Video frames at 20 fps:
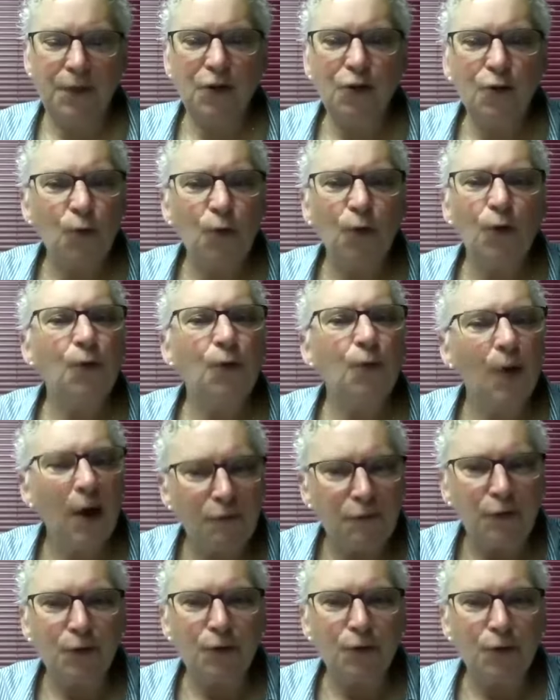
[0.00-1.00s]
this word
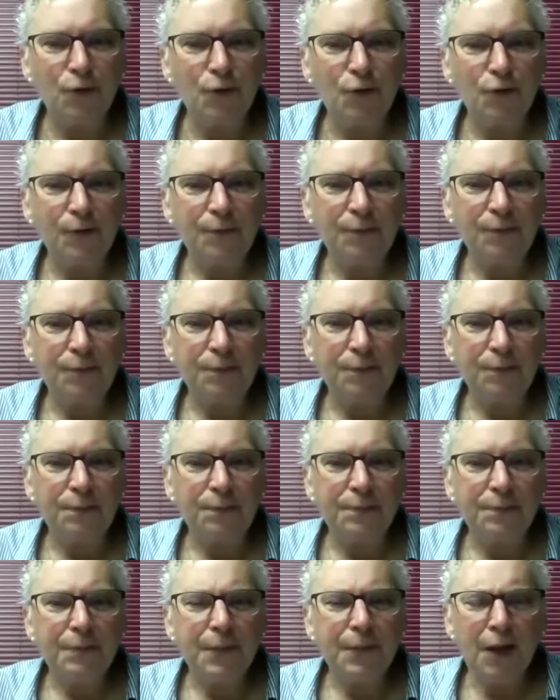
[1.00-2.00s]
refuge.
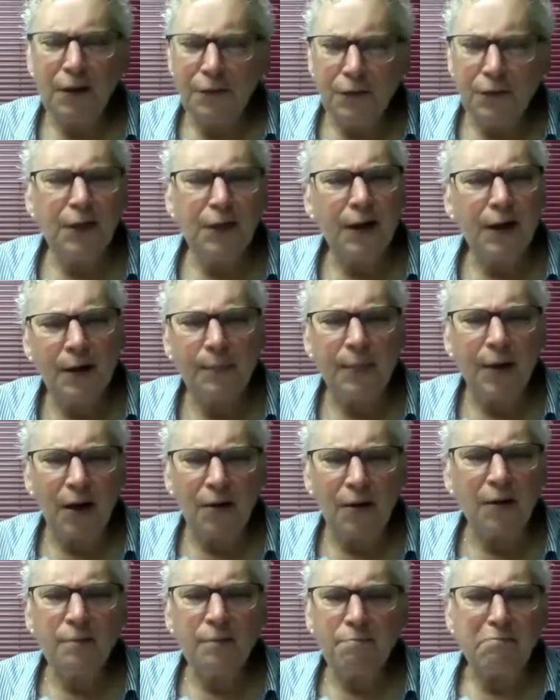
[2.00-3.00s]
And if you think
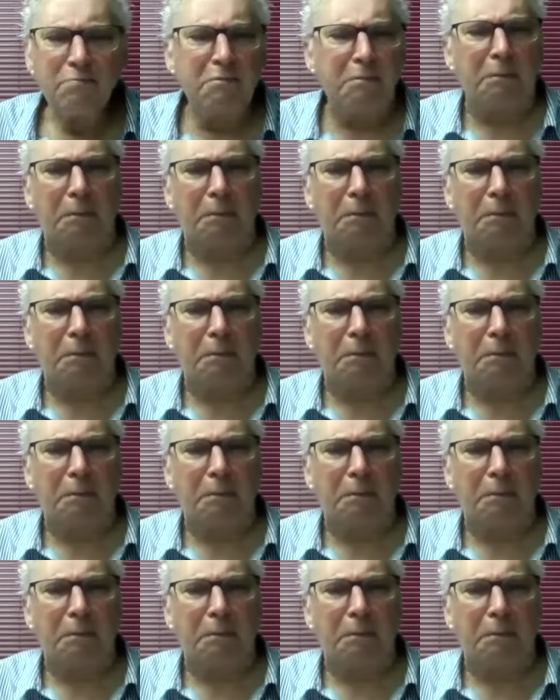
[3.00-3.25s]
about it,